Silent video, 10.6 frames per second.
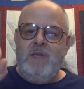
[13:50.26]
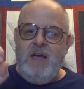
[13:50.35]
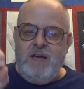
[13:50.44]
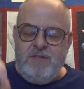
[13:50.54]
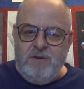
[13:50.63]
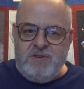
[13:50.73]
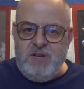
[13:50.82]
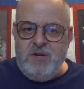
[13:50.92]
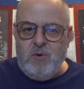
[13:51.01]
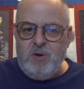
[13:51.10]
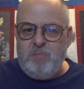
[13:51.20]
a
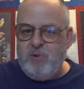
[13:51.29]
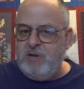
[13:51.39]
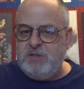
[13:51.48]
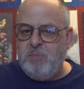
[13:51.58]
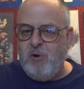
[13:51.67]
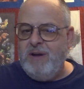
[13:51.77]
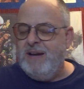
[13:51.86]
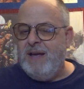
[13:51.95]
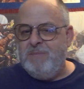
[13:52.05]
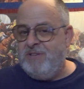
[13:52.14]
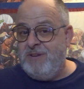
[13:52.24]
13-year-old British boy
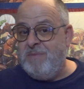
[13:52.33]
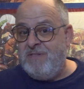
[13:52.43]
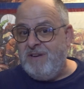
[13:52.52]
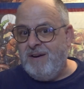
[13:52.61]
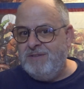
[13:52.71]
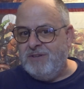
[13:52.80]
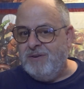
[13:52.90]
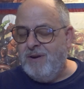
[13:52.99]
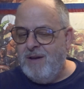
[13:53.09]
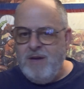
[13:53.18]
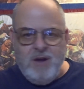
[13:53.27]
named Timothy Hunter,
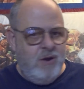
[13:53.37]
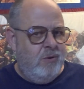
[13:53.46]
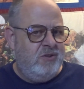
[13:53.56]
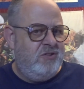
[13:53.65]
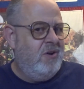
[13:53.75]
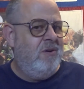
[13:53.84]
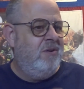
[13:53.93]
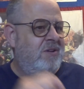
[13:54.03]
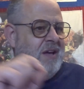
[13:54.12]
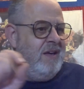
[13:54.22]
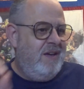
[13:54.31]
who is
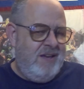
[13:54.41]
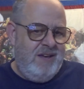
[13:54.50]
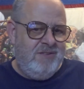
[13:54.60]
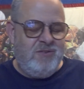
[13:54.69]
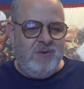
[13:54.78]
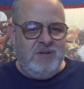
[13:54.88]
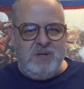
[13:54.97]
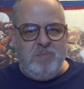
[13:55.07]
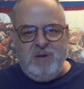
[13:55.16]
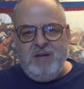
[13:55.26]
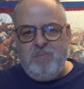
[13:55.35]
told he is going to
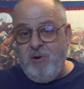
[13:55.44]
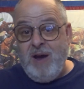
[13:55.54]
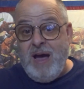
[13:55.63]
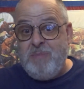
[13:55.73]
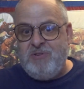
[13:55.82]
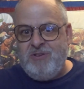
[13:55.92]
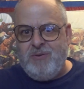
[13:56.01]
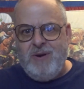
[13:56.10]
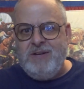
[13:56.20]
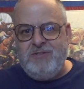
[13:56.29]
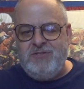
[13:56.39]
be perhaps the
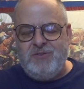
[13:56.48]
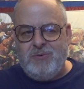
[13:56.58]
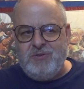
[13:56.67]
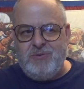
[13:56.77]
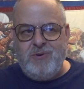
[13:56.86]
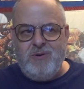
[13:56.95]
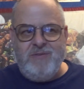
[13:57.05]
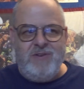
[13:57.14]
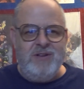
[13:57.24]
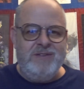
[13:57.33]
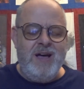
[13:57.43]
greatest sorcerer of
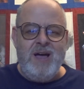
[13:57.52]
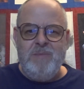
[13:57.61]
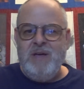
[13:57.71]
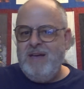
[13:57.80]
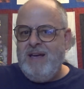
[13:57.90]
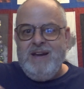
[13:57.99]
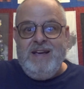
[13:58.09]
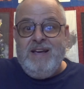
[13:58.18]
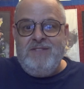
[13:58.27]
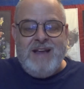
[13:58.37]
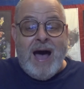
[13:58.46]
all time. And he
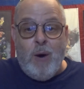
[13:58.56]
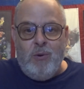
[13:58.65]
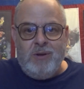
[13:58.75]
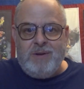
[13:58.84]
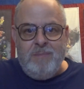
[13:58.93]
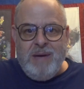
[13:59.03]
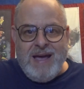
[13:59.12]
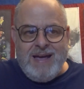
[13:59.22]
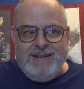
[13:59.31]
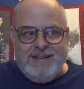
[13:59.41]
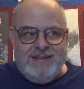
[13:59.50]
has an owl
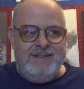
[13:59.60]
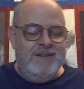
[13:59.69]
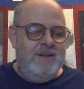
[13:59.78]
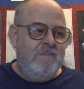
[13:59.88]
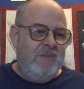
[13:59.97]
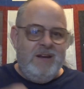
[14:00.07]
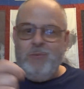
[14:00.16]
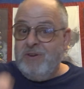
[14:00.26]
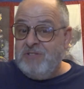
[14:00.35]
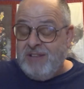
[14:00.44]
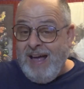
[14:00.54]
companion, and he
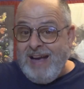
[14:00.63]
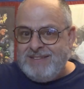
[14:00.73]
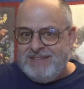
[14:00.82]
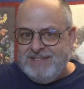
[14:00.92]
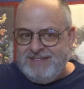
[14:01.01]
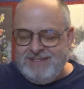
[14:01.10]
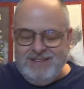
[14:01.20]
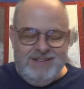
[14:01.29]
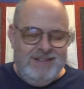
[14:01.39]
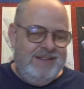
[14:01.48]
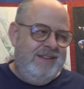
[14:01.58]
wears glasses.
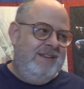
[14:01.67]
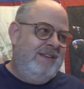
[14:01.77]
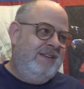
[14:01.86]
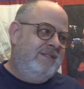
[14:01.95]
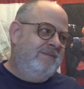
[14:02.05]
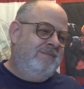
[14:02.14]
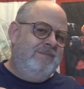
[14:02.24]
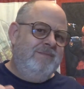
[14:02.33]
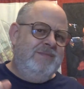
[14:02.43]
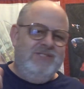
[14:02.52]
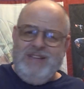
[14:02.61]

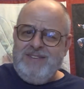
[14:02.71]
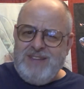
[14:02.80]
Does that